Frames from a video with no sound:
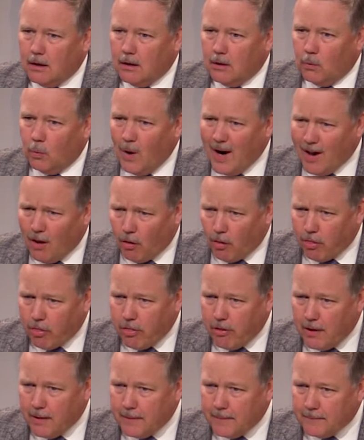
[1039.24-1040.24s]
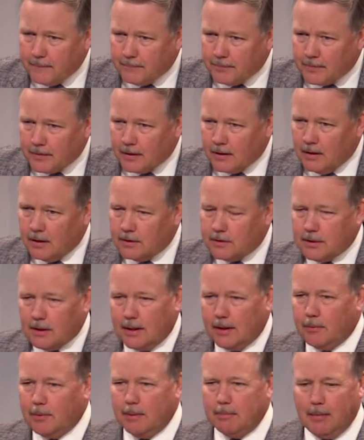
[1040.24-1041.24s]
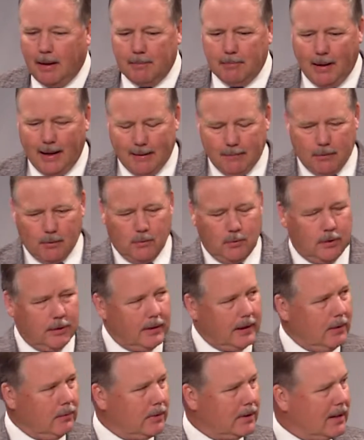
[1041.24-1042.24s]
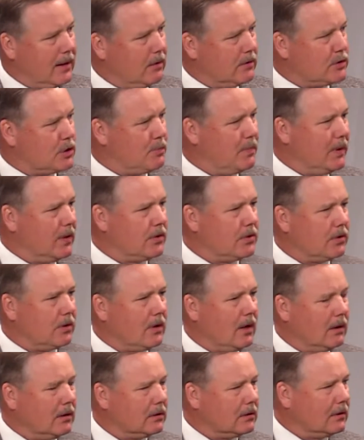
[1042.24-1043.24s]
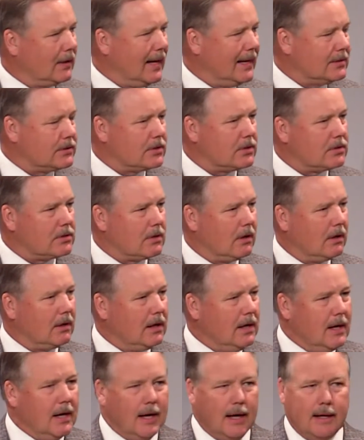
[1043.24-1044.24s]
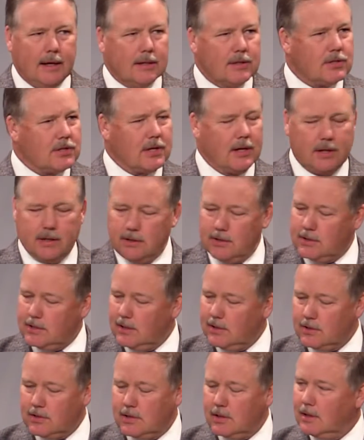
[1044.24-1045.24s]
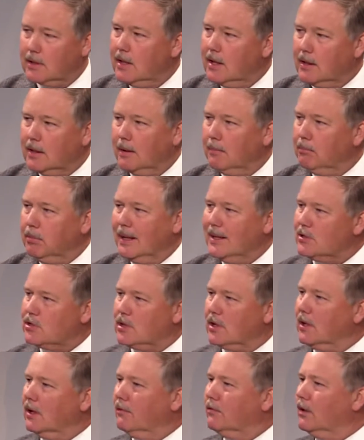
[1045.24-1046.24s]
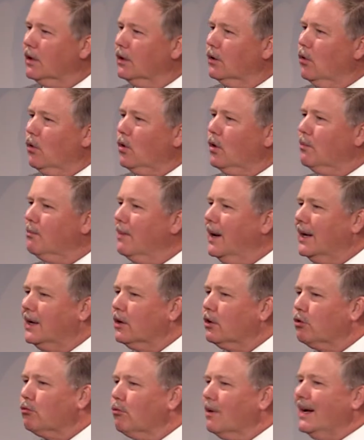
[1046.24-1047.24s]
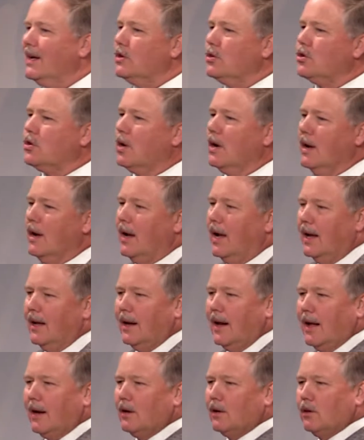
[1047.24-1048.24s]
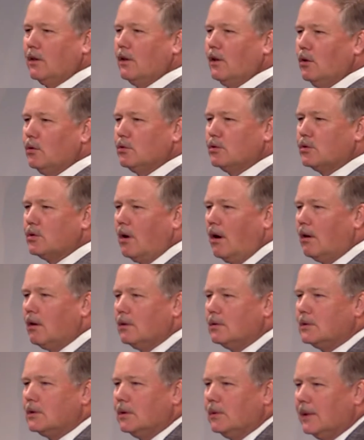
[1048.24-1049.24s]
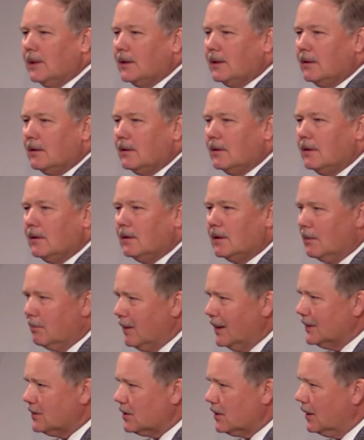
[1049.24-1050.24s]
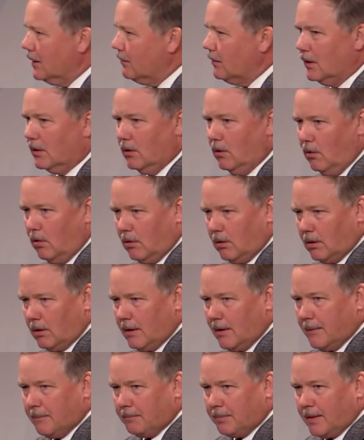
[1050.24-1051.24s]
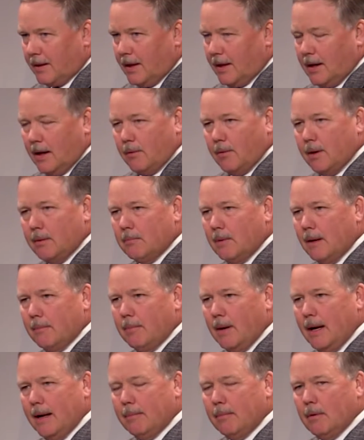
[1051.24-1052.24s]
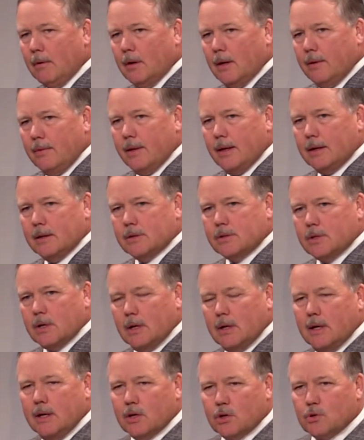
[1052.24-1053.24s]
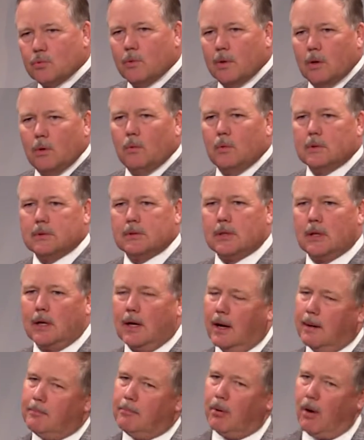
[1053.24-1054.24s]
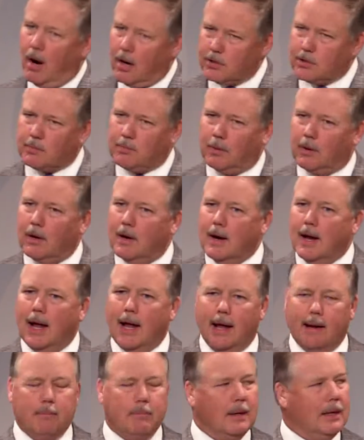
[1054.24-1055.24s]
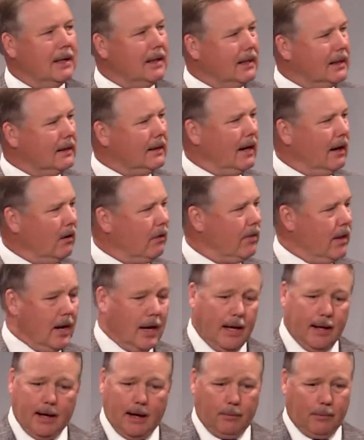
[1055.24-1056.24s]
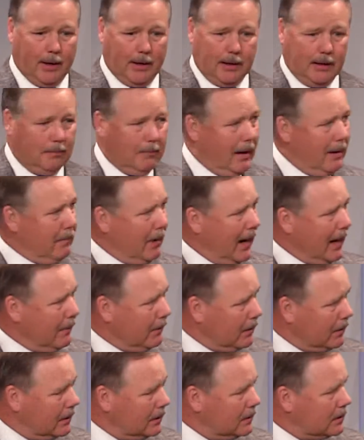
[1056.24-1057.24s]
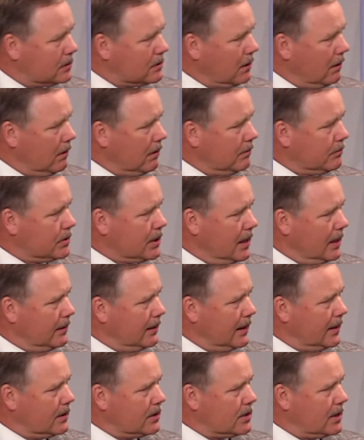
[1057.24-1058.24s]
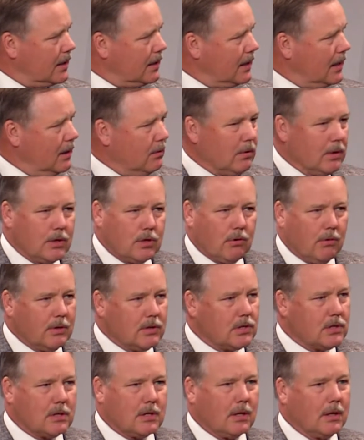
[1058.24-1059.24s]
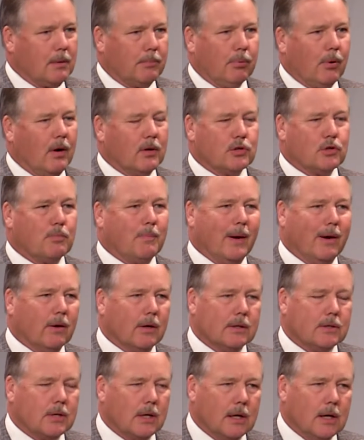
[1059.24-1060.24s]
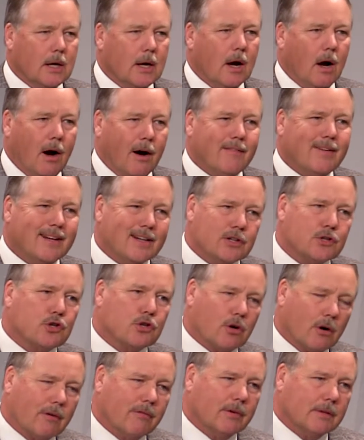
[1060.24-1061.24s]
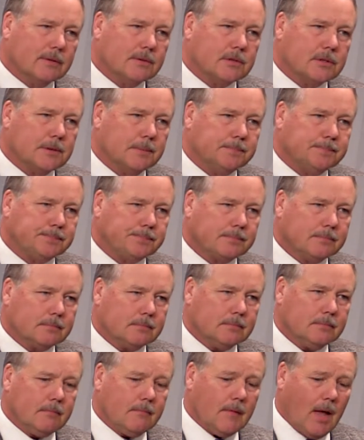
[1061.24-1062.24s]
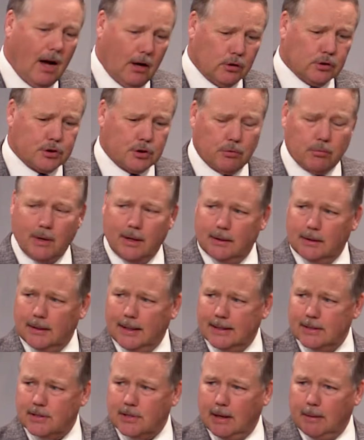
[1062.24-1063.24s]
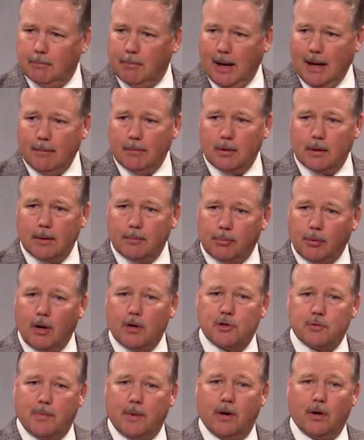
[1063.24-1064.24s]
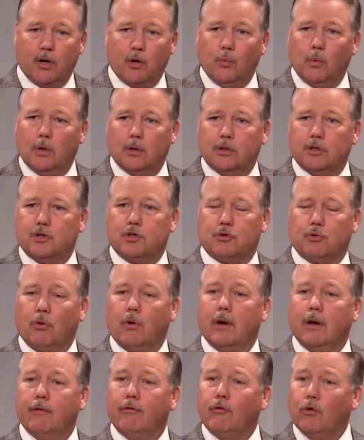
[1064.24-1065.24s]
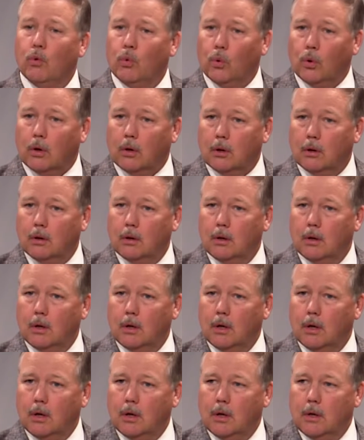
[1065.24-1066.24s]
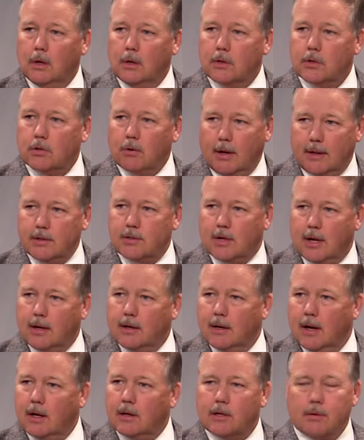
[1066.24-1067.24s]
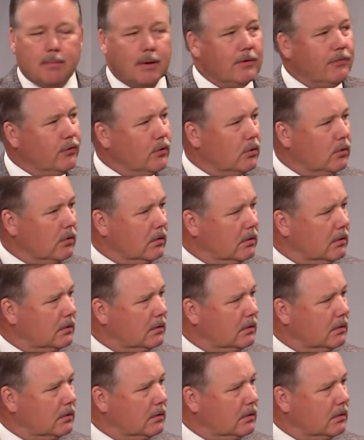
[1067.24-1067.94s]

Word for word: wealth until I read my Bible one day without spiritual colored glasses on, and it says, it says the, the blessing of the Lord maketh rich and addeth no sorrow to it the blessing of the Lord. And I read in my Bible that it said, His will was that I prosper and be in health. And I read in my Bible in the Psalms that it said, He rejoices in the prosperity of His servants. I also read in that same Bible that prosperity will destroy a fool. So I decided not to be a fool.